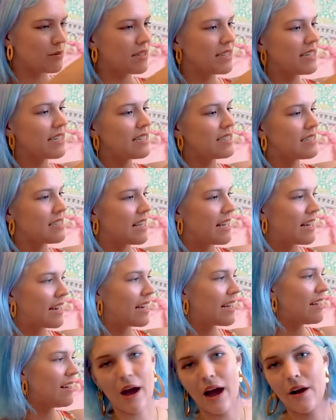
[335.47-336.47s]
pleats
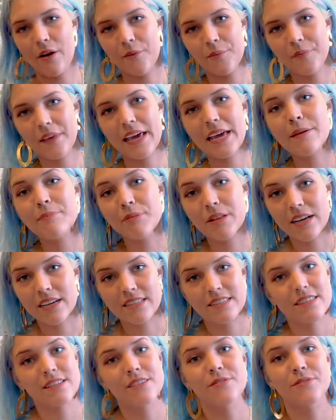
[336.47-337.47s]
and wow, A
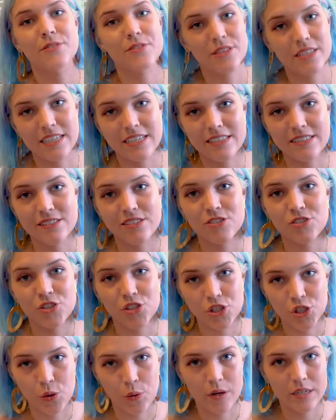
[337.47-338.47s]
plus for these
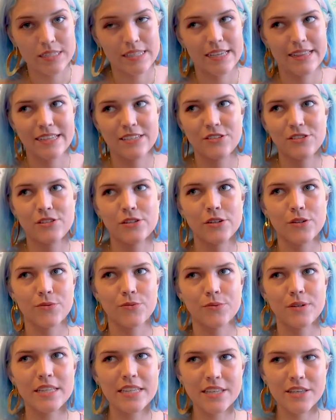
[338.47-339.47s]
shorts. And they just look
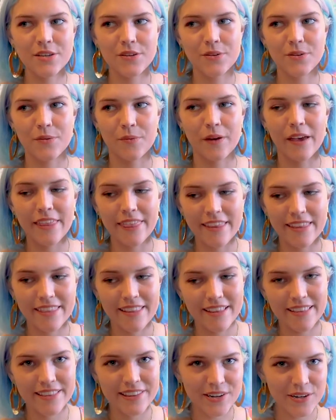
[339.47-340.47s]
really cute with
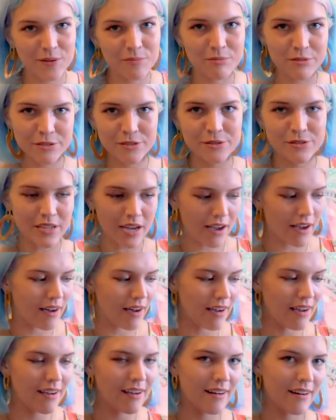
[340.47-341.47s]
the little blue
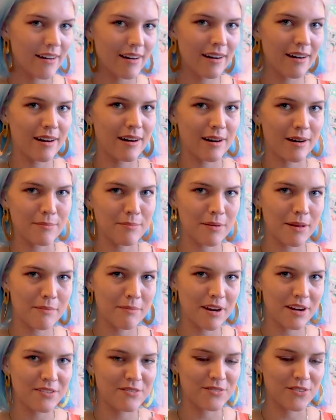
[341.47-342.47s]
top. Am
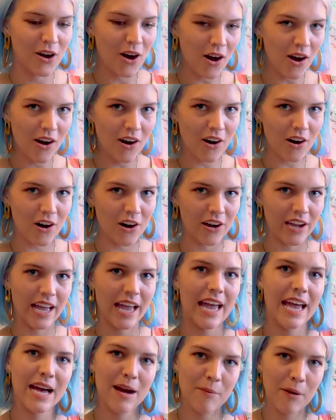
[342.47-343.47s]
I wrong?
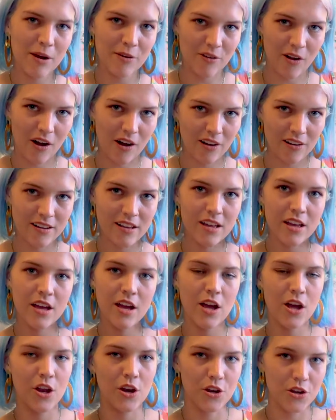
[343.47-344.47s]
Am I wrong?
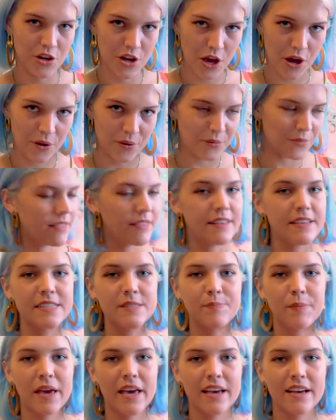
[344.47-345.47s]
No.
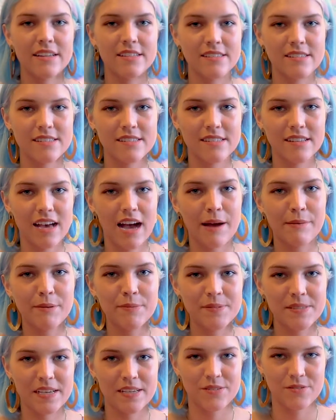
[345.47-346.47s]
These pants I'm
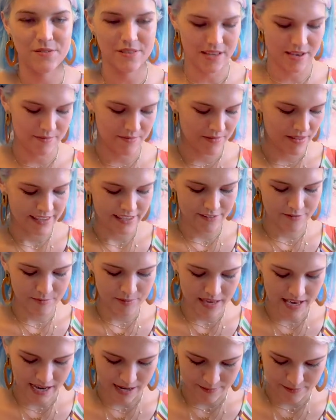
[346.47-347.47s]
obsessed with them. They give
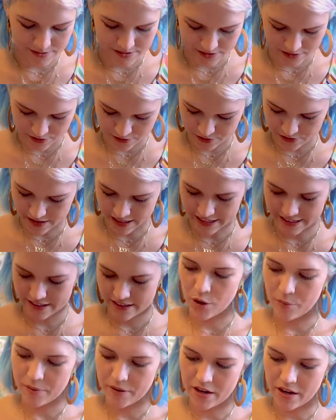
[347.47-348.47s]
me absolute like
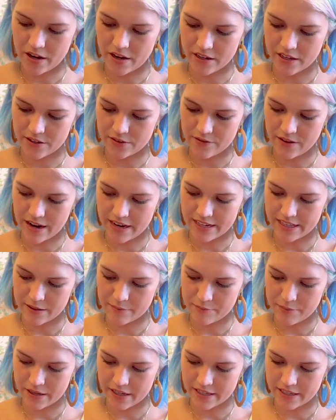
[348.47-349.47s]
Copenhagen riding a
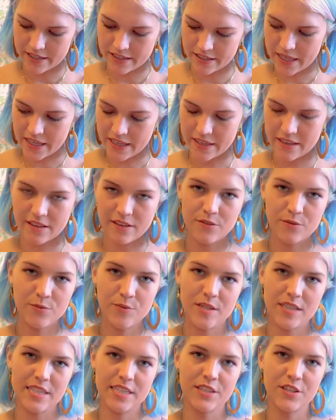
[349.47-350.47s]
bike, being
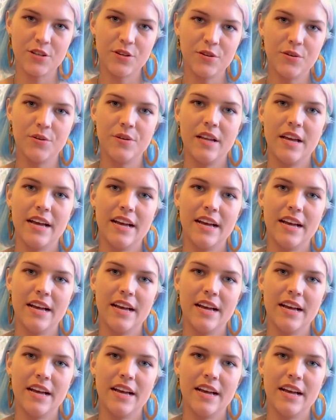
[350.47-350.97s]
really cute